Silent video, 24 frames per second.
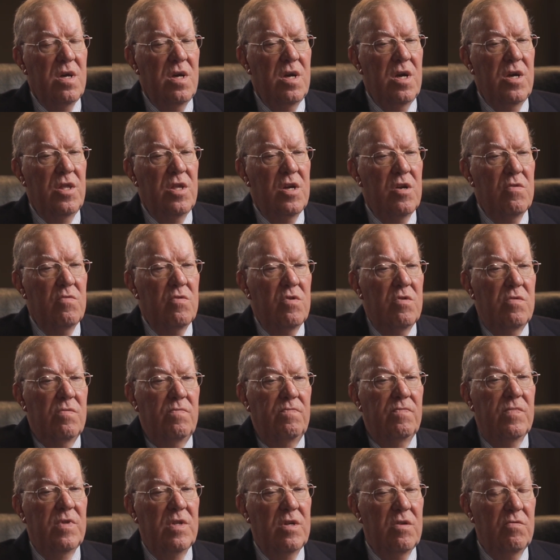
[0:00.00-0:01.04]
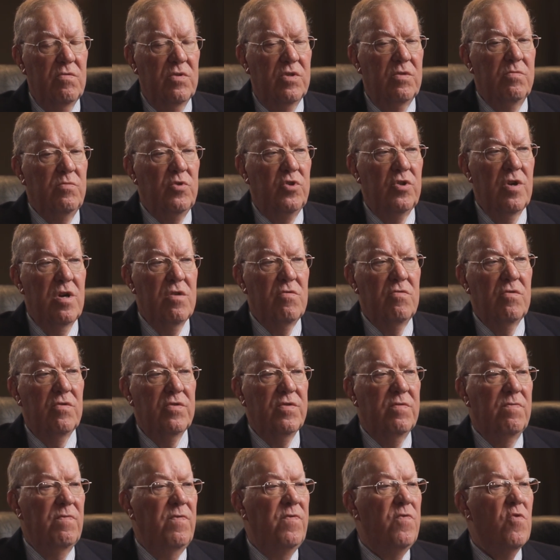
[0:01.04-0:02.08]
and there were, there were some generals
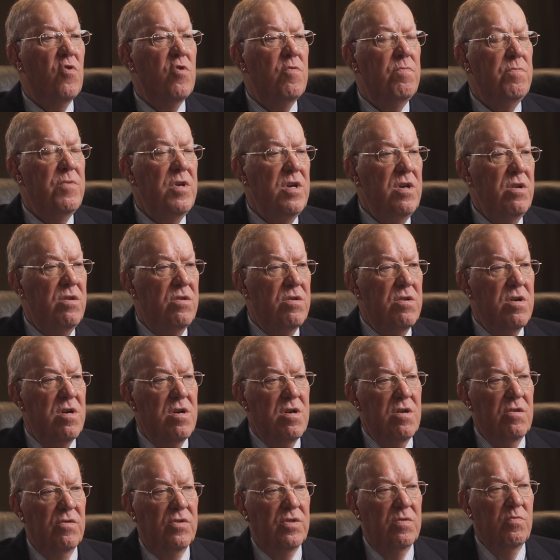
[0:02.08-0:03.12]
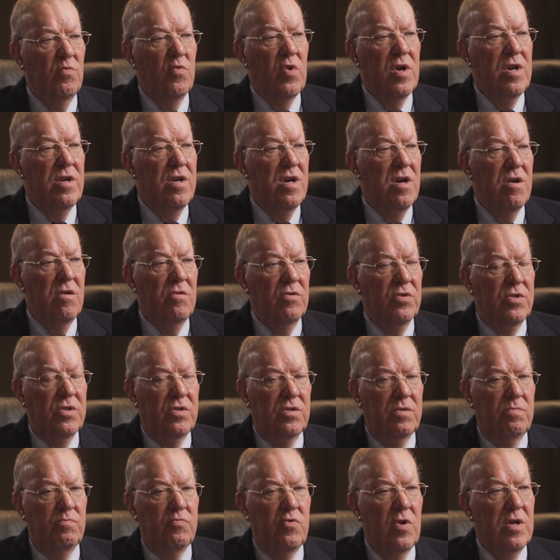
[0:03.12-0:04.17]
from Fort Meade there, some White
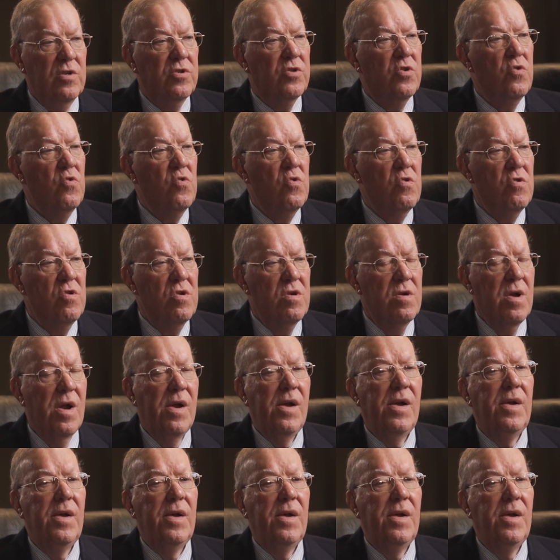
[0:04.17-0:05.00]
House, press corps.